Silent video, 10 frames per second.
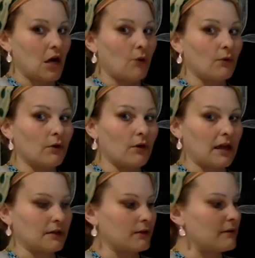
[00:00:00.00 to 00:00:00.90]
Well,
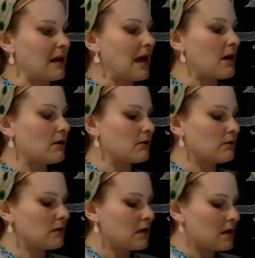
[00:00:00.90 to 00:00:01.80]
okay, so now,
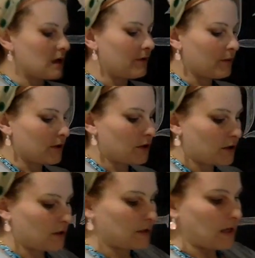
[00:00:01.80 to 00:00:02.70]
if you want to
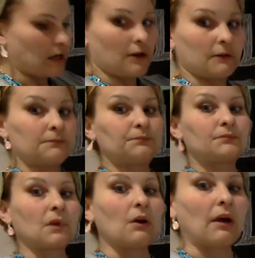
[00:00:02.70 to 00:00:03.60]
turn to the side here.
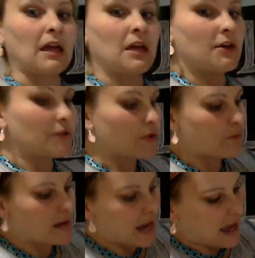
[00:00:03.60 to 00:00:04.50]
Okay, so
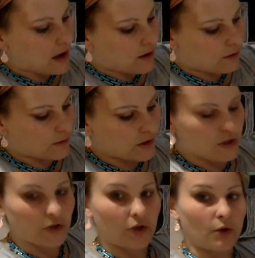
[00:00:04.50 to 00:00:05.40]
now
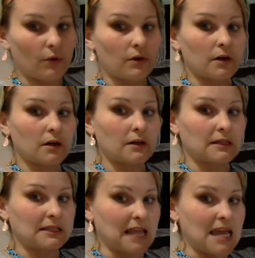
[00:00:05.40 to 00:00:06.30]
your
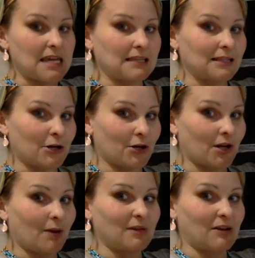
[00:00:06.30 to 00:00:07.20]
stays are going
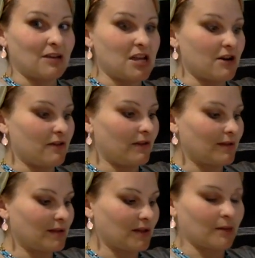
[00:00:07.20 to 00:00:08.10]
to come down here, and this
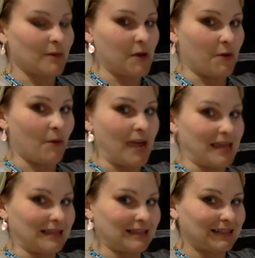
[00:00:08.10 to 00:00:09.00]
is going to be your
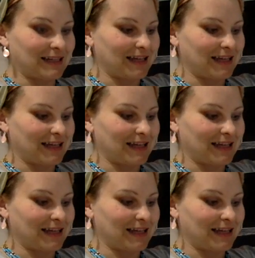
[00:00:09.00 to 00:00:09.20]
waist.